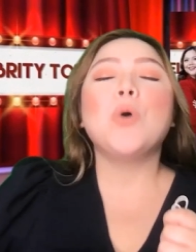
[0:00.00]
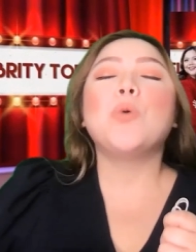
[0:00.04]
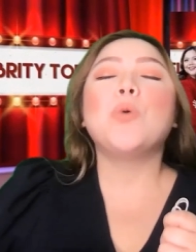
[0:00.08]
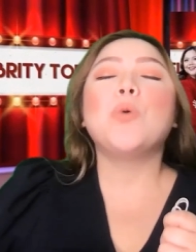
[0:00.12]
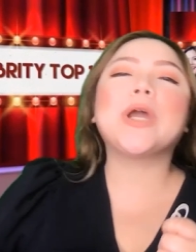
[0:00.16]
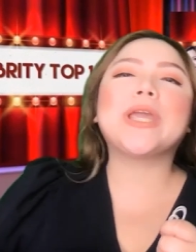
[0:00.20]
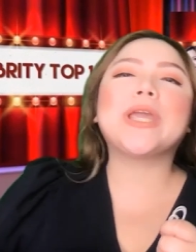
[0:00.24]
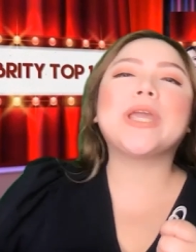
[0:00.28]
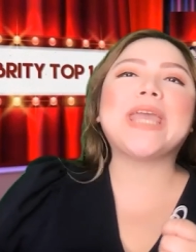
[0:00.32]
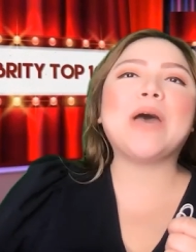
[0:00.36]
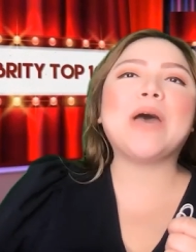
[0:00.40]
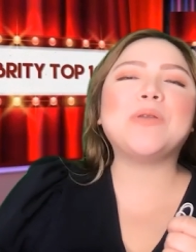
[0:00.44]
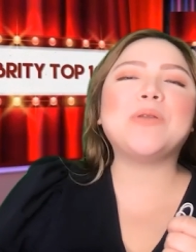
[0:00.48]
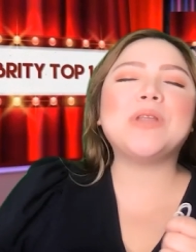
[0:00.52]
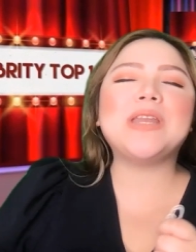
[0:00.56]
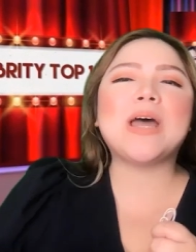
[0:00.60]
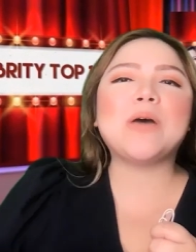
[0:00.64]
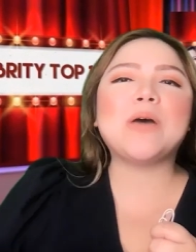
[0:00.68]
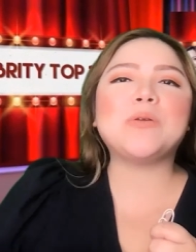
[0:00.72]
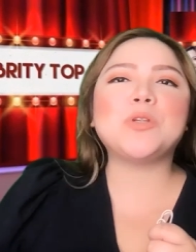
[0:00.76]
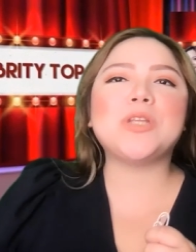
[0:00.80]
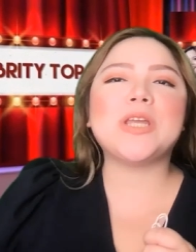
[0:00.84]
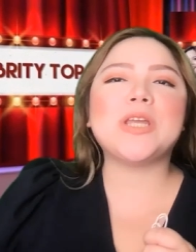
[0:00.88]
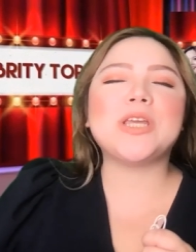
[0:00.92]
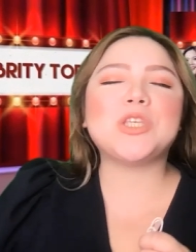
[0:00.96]
We're counting
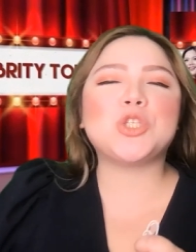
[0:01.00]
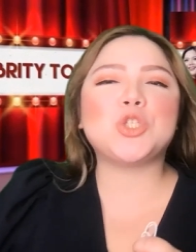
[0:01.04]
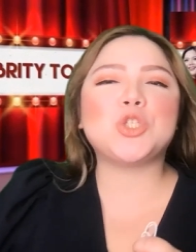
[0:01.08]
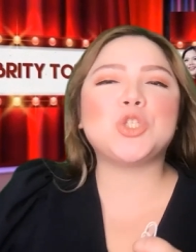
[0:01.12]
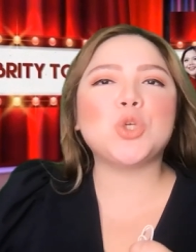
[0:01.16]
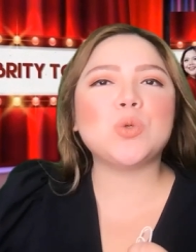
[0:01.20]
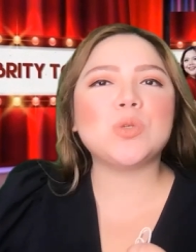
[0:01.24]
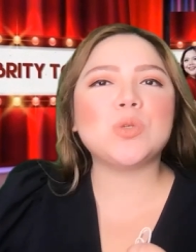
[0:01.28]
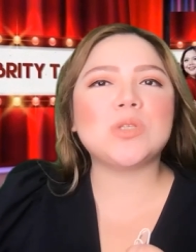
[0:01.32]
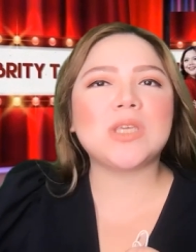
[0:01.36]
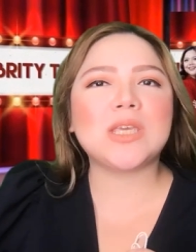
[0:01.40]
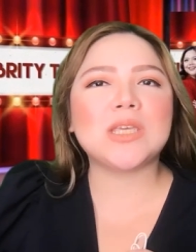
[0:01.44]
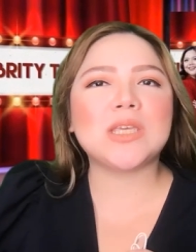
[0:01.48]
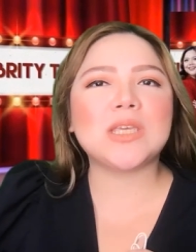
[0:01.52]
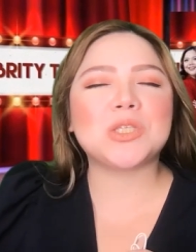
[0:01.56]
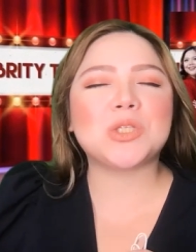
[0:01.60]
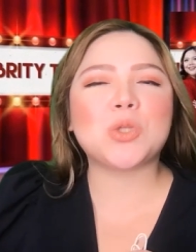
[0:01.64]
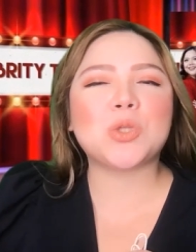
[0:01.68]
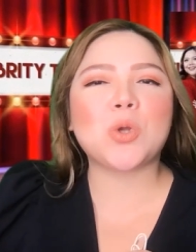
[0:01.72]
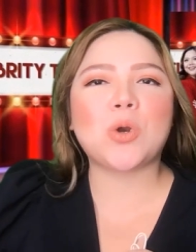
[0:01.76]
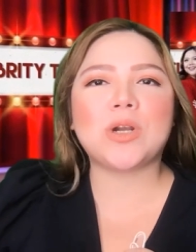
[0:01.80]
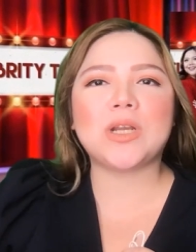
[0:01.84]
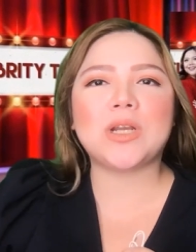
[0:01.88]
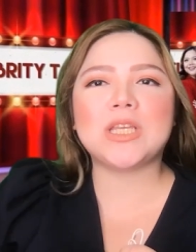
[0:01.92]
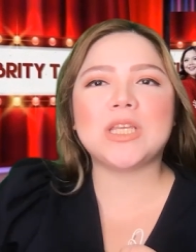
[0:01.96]
down today's juiciest
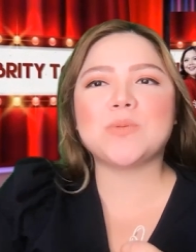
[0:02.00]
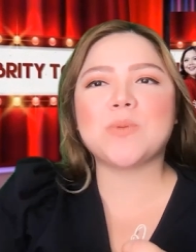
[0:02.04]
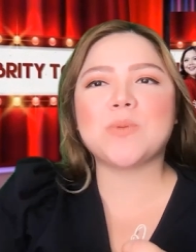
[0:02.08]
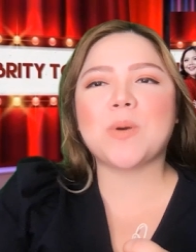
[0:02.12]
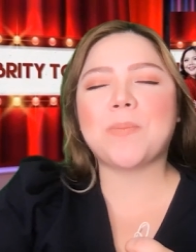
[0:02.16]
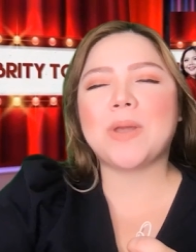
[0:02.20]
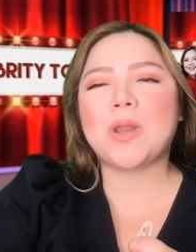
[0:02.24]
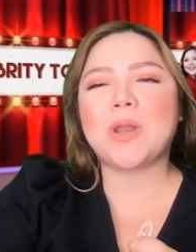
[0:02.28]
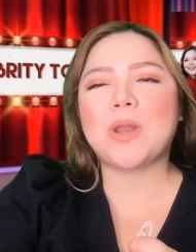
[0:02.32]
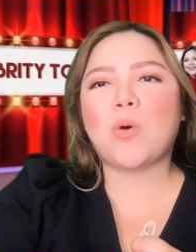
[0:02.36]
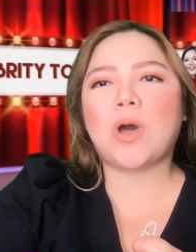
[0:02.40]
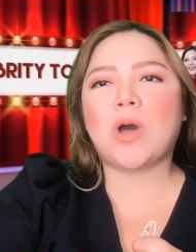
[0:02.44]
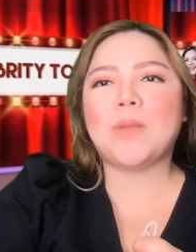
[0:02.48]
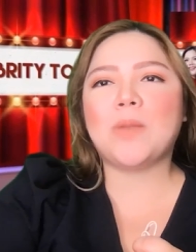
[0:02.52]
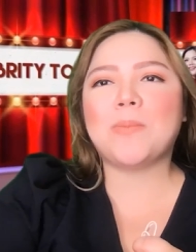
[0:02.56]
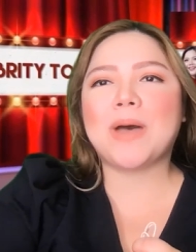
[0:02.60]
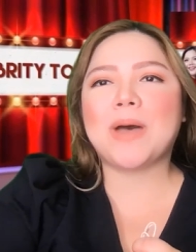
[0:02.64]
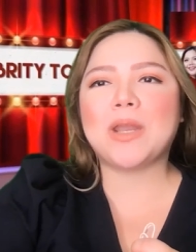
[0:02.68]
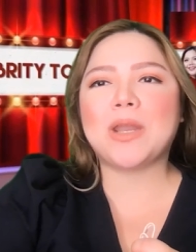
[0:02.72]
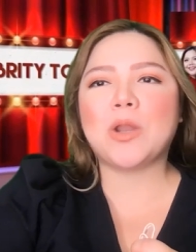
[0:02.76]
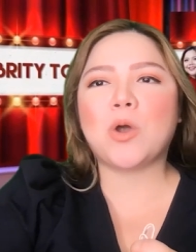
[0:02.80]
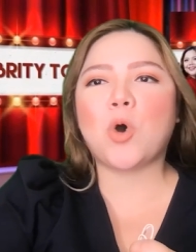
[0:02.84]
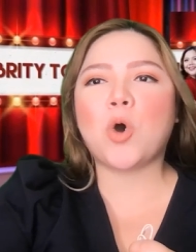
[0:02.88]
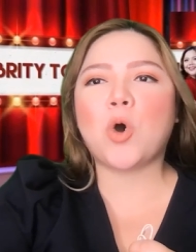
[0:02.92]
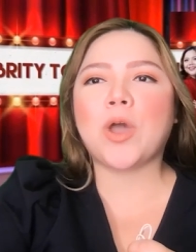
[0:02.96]
stories, mapalokal
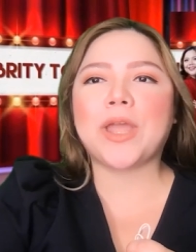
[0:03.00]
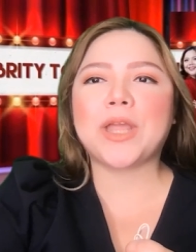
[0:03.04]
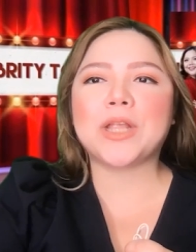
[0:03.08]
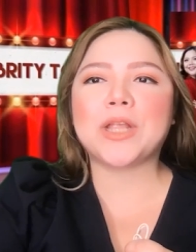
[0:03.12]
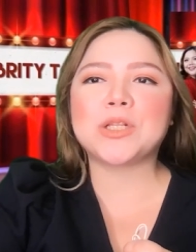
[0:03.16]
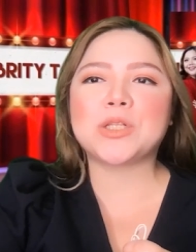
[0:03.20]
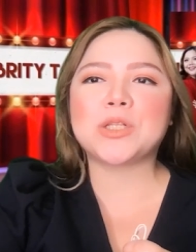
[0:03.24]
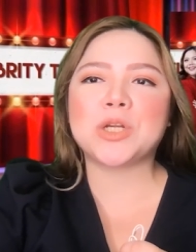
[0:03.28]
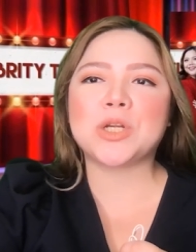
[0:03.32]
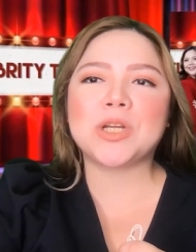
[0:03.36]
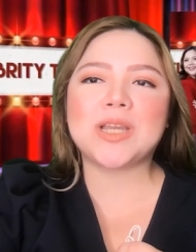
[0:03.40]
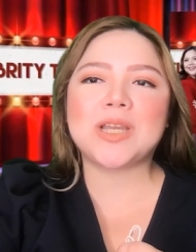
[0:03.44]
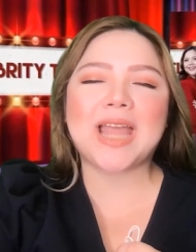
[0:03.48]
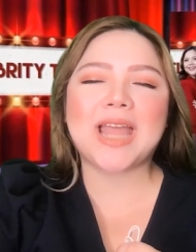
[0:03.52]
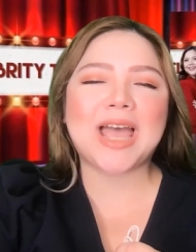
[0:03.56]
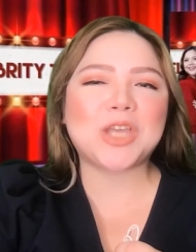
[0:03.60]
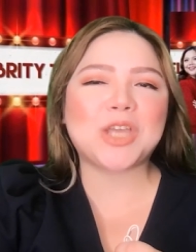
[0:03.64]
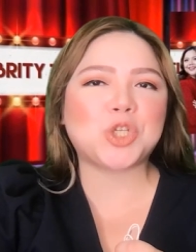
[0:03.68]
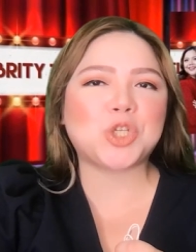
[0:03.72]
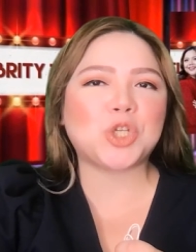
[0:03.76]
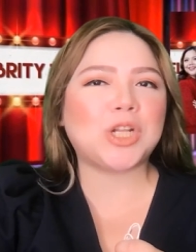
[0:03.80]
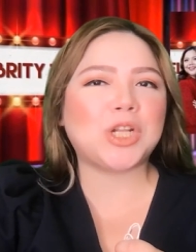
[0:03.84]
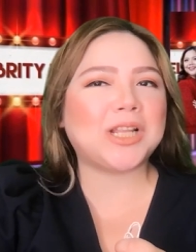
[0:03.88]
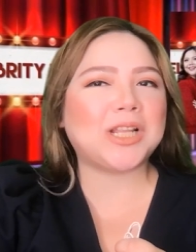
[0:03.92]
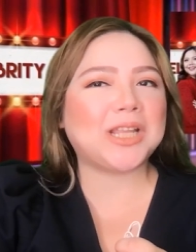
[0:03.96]
man or
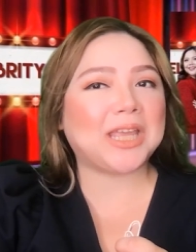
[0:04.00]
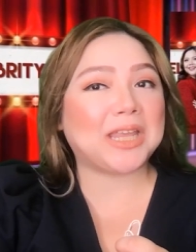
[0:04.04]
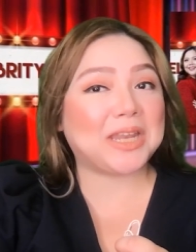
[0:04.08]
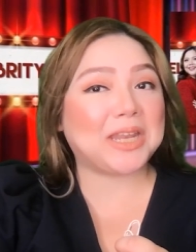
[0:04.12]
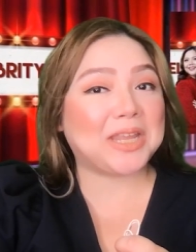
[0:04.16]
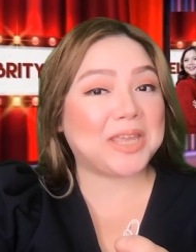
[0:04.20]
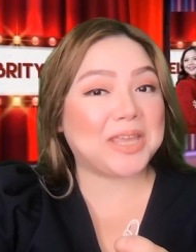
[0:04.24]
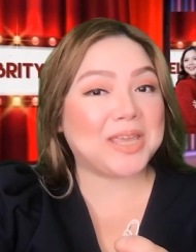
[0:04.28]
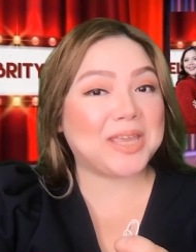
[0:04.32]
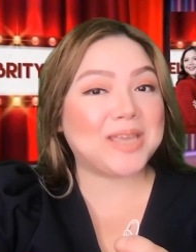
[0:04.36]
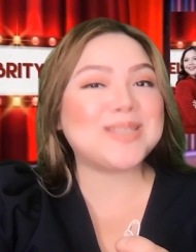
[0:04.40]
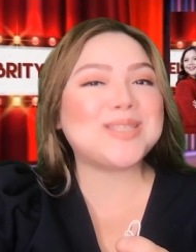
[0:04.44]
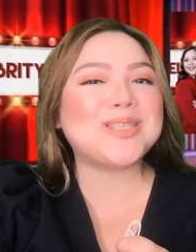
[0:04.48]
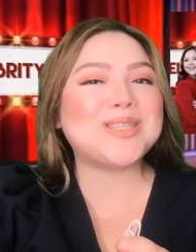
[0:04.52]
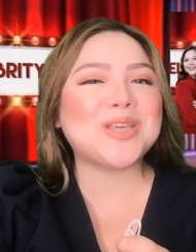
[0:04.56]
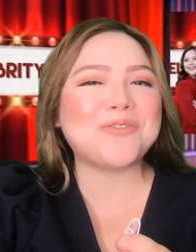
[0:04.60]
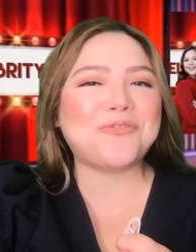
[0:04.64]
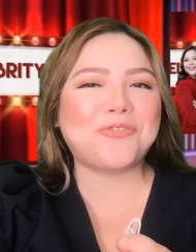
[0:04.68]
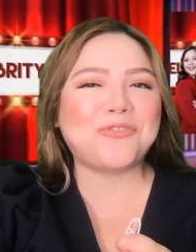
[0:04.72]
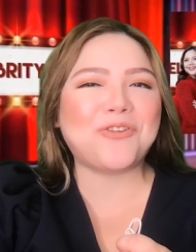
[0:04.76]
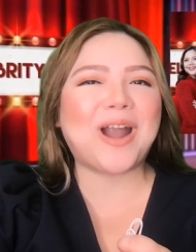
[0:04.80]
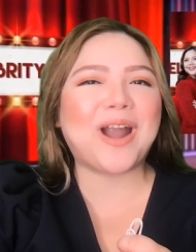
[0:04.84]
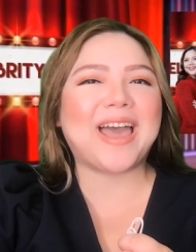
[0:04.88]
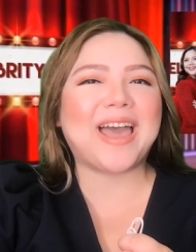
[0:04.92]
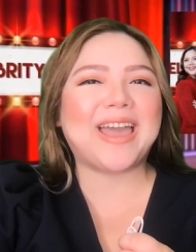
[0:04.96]
international, and it's a
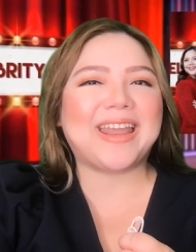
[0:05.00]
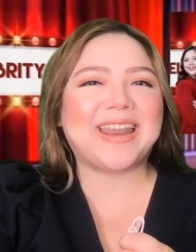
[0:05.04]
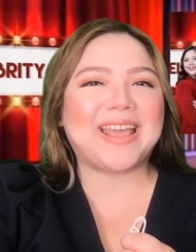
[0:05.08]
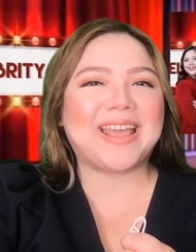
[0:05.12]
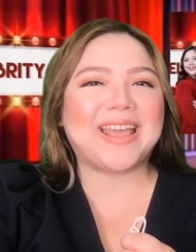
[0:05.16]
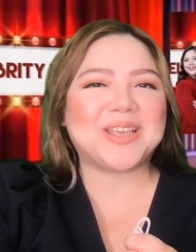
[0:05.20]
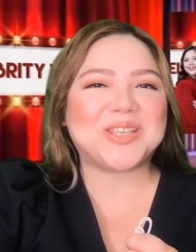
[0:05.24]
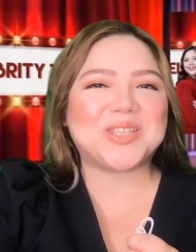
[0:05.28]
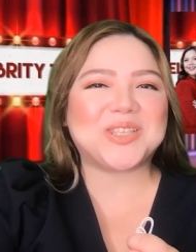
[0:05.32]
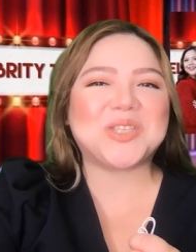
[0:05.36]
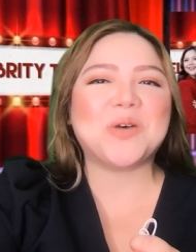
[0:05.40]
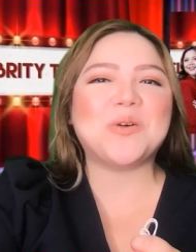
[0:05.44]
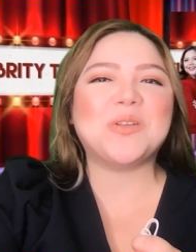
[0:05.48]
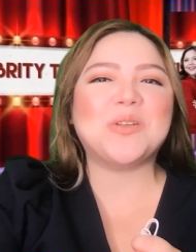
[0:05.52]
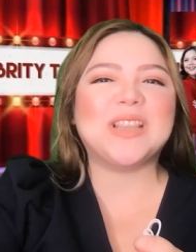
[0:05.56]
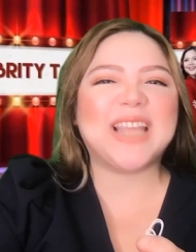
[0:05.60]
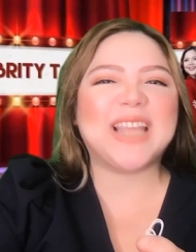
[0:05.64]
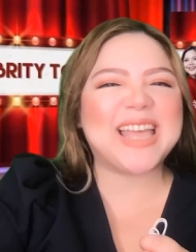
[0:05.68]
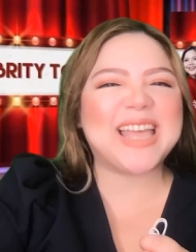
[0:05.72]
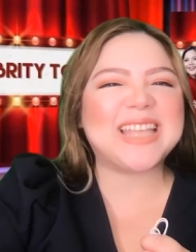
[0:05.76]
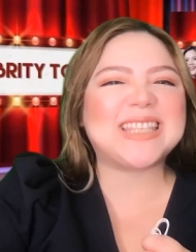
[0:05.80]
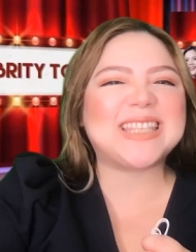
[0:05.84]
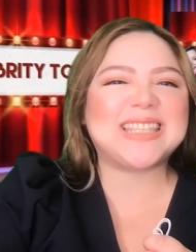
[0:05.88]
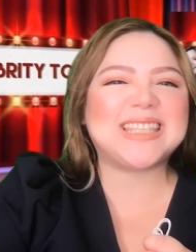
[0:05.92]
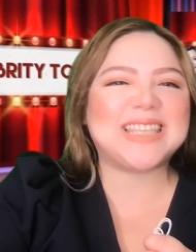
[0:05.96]
Friday, so
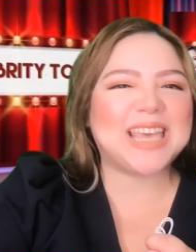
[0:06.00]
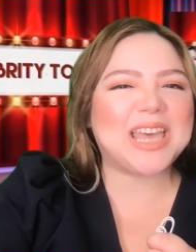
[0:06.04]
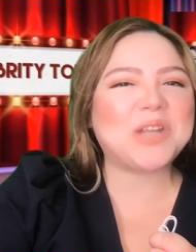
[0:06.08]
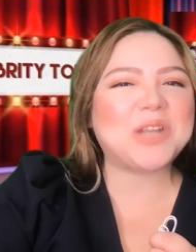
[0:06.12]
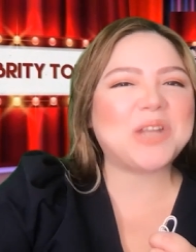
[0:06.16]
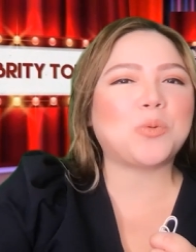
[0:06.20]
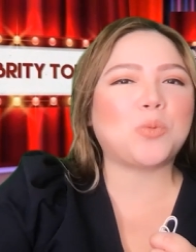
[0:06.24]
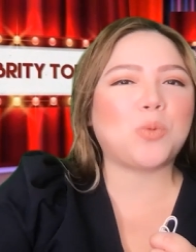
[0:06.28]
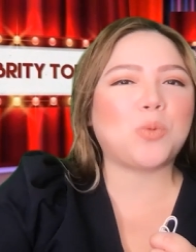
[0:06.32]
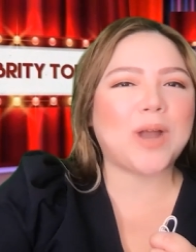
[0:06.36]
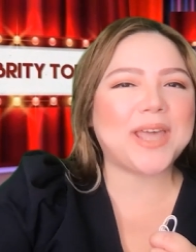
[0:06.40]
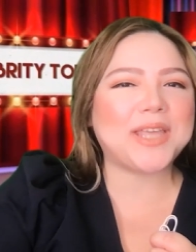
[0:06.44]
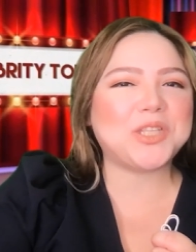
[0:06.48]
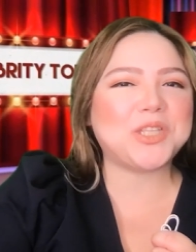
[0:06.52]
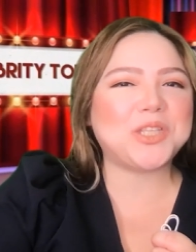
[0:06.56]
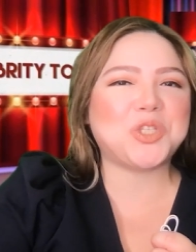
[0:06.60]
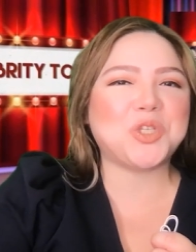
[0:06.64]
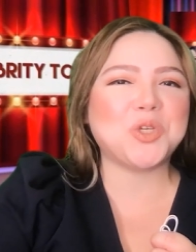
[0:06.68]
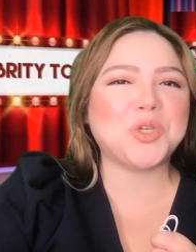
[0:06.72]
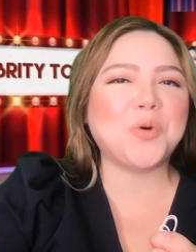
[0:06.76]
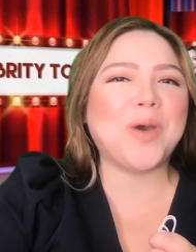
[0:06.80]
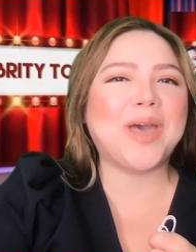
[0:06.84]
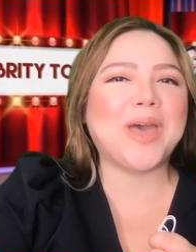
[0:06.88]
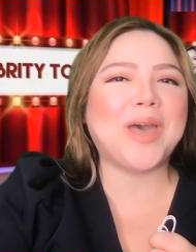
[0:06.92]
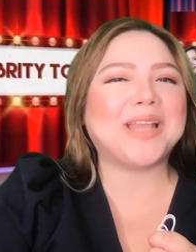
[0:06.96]
let's get right
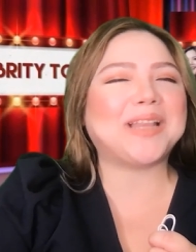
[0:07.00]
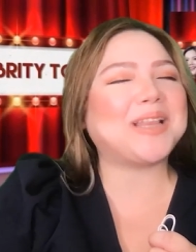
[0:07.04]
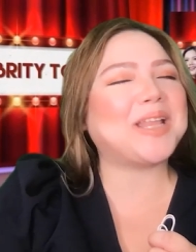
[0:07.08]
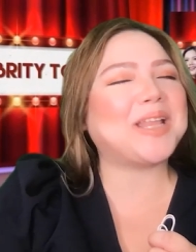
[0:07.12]
to it.